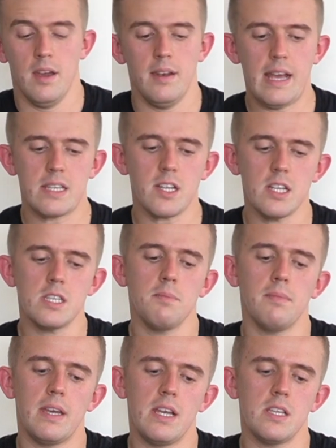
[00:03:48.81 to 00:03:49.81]
Next
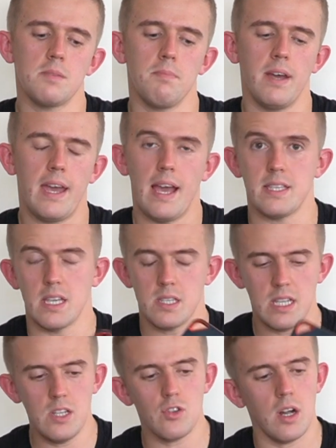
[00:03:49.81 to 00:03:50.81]
item is my
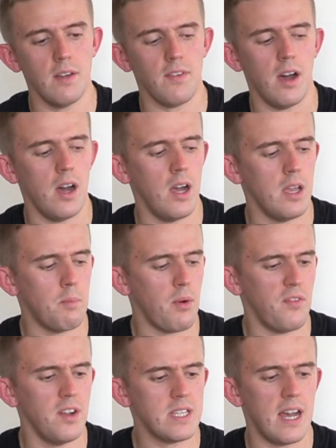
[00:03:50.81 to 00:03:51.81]
SSD drive. I prefer to